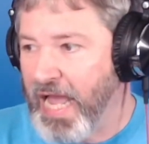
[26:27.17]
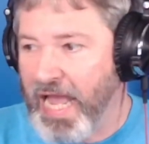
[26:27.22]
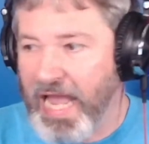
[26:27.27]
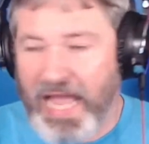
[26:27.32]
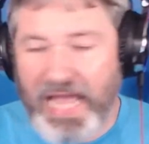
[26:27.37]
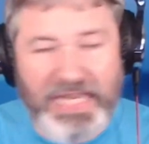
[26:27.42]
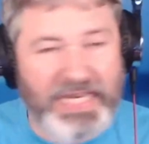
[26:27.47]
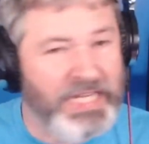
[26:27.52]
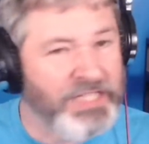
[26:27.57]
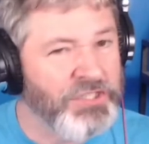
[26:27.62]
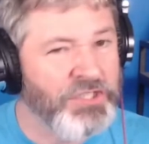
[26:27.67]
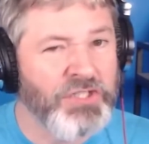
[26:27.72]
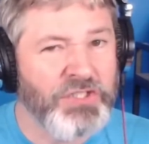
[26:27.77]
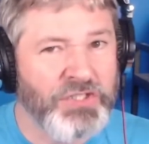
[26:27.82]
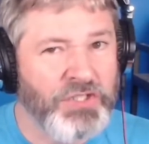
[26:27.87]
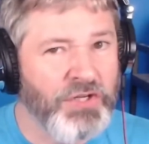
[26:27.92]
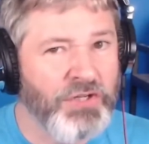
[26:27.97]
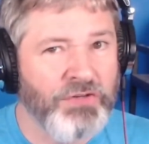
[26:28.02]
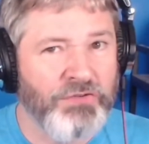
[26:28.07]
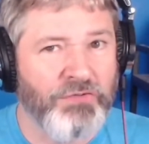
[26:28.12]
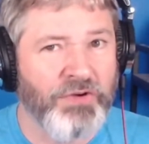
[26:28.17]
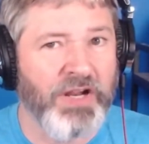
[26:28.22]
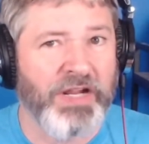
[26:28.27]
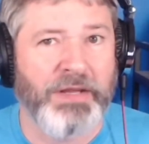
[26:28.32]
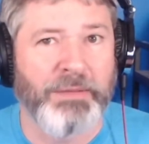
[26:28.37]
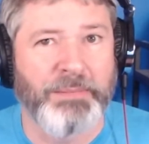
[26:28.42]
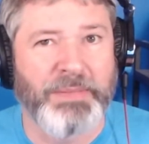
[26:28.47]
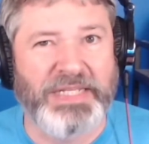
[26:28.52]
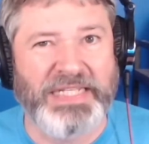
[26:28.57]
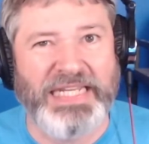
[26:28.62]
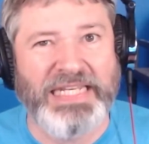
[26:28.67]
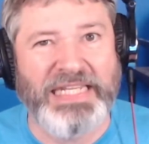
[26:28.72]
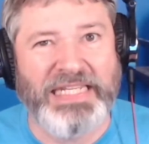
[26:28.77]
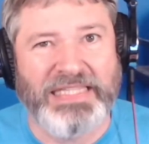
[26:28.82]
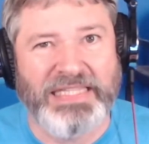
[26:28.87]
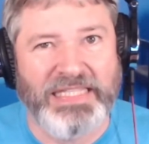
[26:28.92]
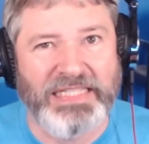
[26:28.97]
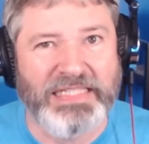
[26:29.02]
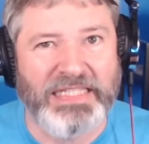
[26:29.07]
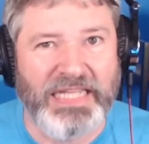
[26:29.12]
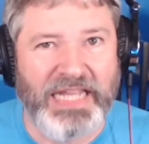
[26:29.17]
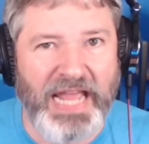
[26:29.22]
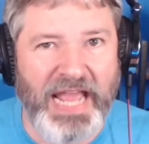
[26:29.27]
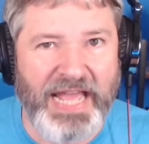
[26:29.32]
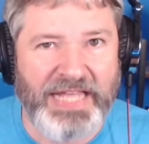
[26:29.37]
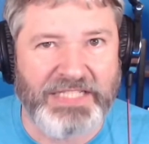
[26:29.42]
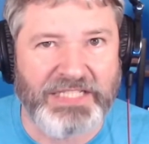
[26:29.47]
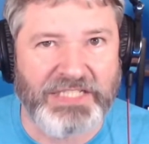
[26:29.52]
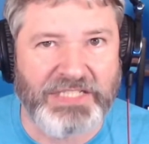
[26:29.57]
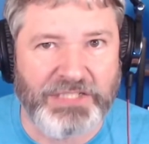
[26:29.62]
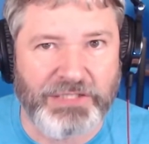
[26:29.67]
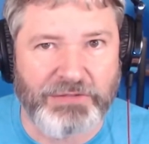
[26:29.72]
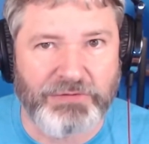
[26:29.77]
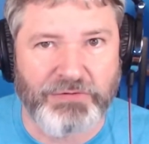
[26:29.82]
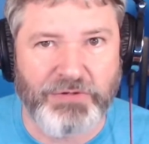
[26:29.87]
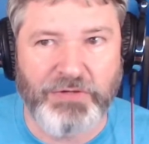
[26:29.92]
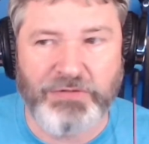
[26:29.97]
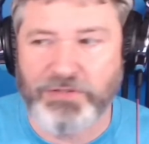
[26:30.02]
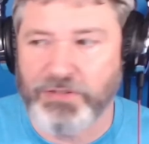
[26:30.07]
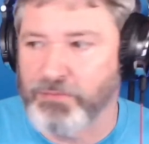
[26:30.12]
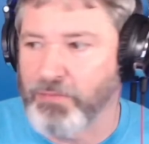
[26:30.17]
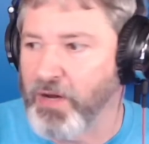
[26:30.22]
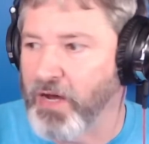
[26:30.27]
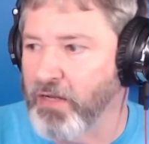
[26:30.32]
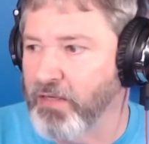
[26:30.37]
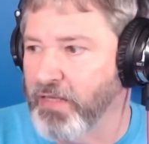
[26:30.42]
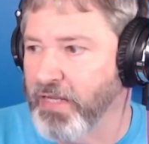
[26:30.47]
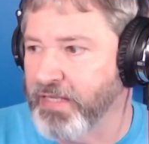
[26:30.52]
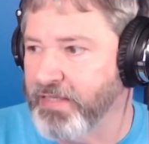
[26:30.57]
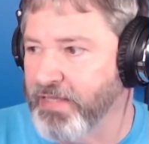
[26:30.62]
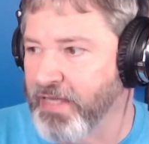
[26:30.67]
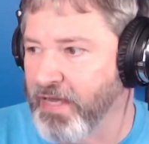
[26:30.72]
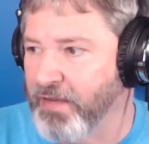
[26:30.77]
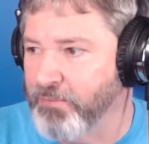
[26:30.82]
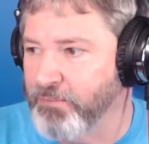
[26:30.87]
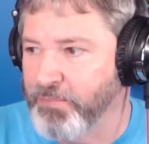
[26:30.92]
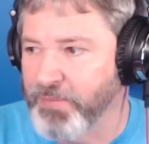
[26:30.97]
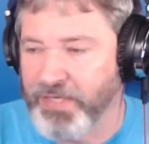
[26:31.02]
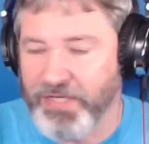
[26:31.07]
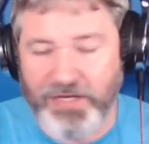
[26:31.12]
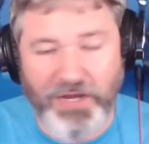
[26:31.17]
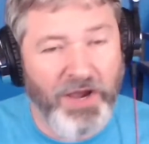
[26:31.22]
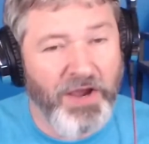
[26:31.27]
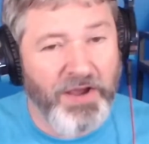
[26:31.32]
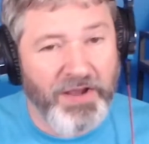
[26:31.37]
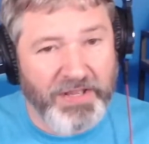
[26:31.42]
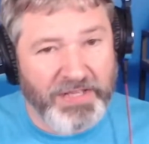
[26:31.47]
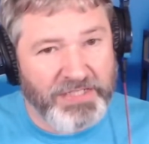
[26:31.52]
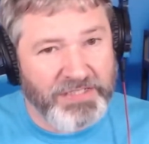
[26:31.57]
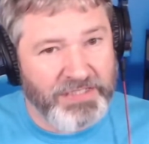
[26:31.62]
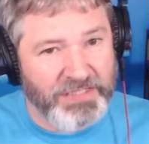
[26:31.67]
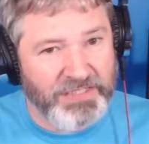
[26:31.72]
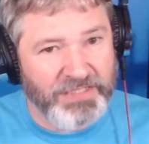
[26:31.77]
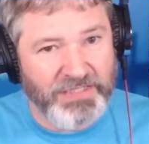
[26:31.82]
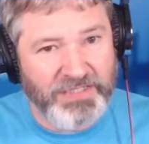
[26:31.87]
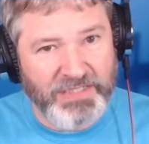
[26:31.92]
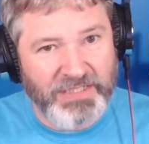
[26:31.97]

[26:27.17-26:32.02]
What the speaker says: And I just couldn't recommend anything that has a subscription model like that, because